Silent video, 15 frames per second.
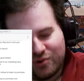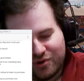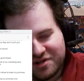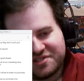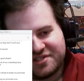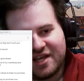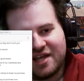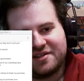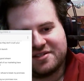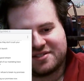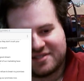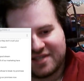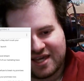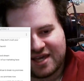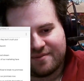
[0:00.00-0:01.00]
to send it to
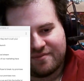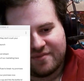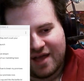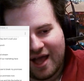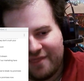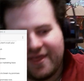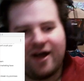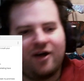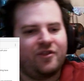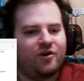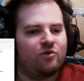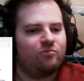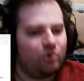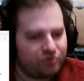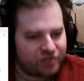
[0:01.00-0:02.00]
Steam, and now they're
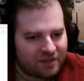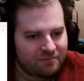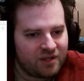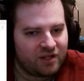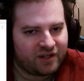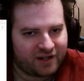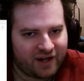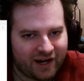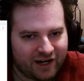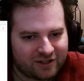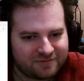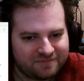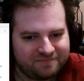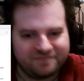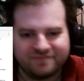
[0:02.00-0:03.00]
a multimillionaire.